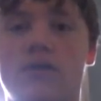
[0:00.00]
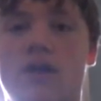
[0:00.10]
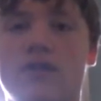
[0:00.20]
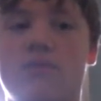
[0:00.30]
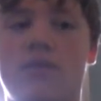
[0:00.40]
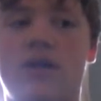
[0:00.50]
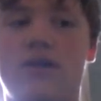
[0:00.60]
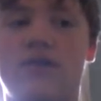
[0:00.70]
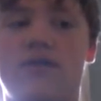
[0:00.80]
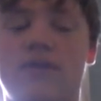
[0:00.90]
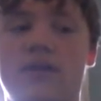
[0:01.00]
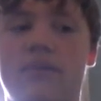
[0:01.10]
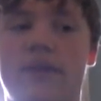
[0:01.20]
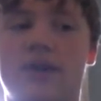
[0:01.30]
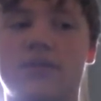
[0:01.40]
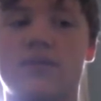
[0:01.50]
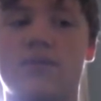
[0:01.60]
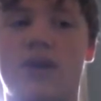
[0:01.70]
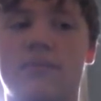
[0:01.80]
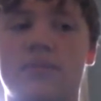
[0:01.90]
Dr. Mario is 50 battles
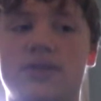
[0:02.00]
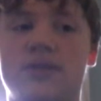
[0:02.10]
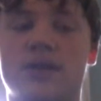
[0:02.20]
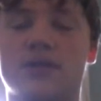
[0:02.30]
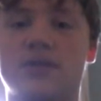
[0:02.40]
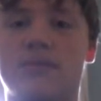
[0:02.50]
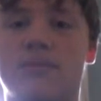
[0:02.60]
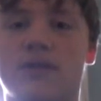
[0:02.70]
and Rob is 60,